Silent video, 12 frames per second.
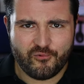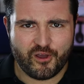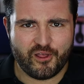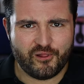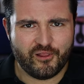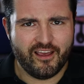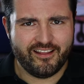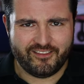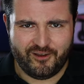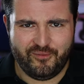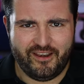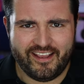will
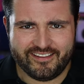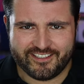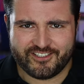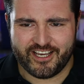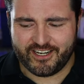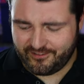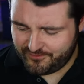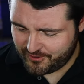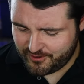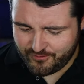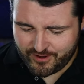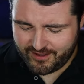dominate the channel
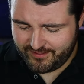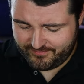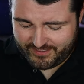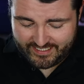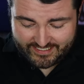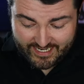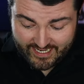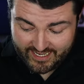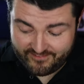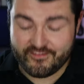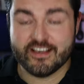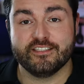for a while, because I
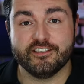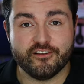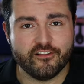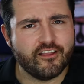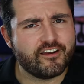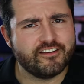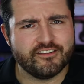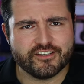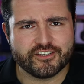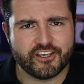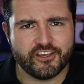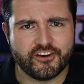invested a lot in
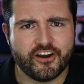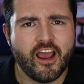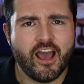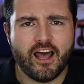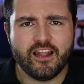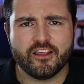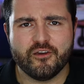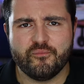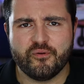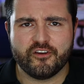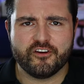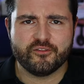this gear. I'll
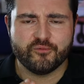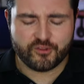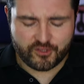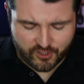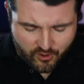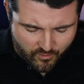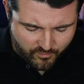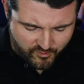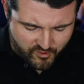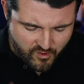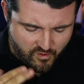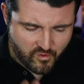compare it with the
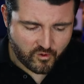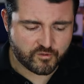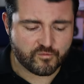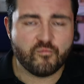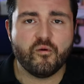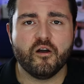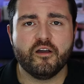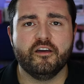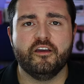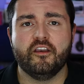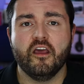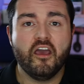GoPro, Osmo
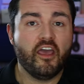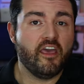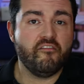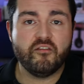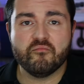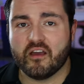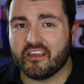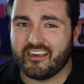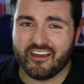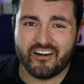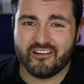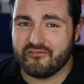Pocket, even my
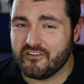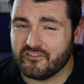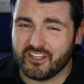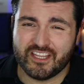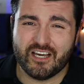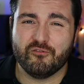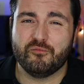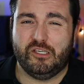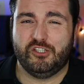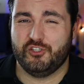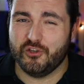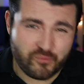Canon M fifty. That would be
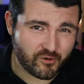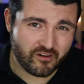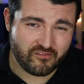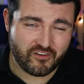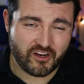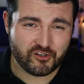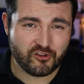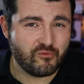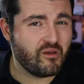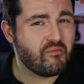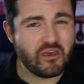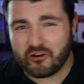super unfair though.
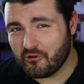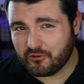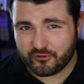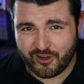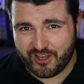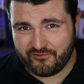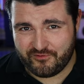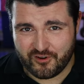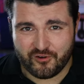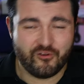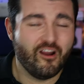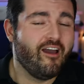Maybe an older
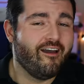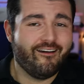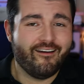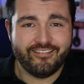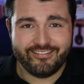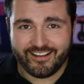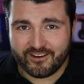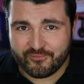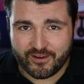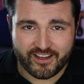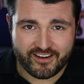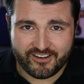iPhone, not
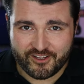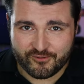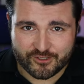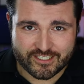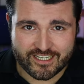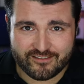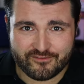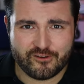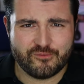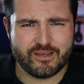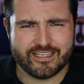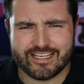my newest
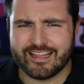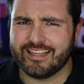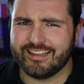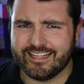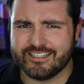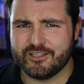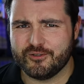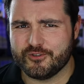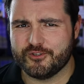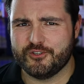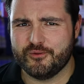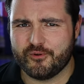iPhone, because I think that's
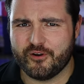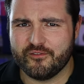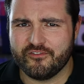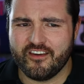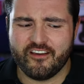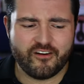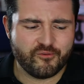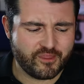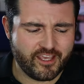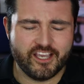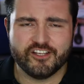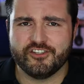also super unfair with
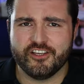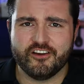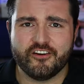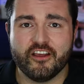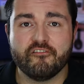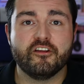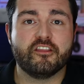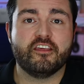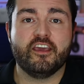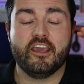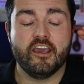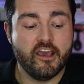the H D R and
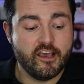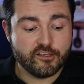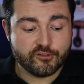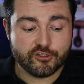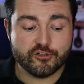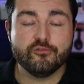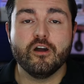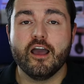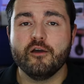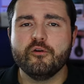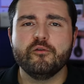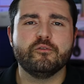everything. So
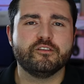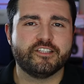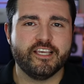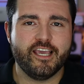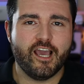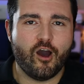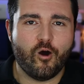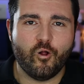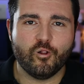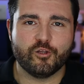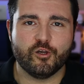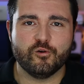we will see
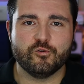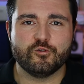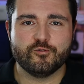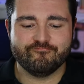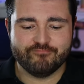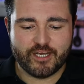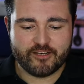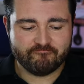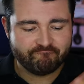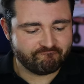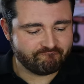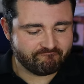all those,
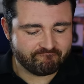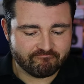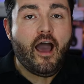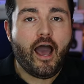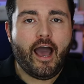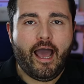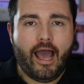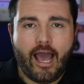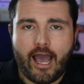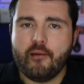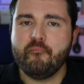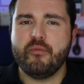but
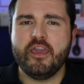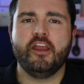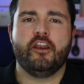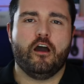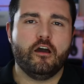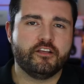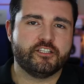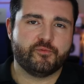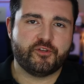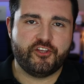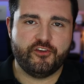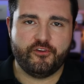I'm being honest
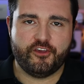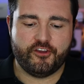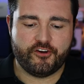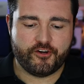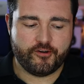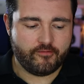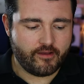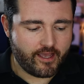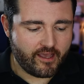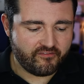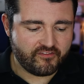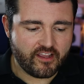with you here.
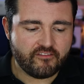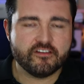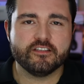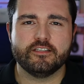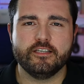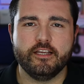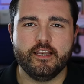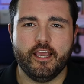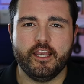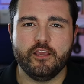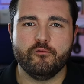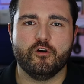I've never seen
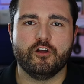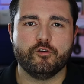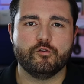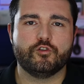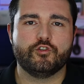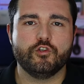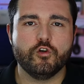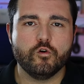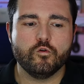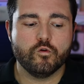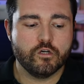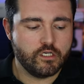anyone who's
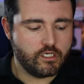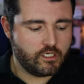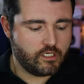so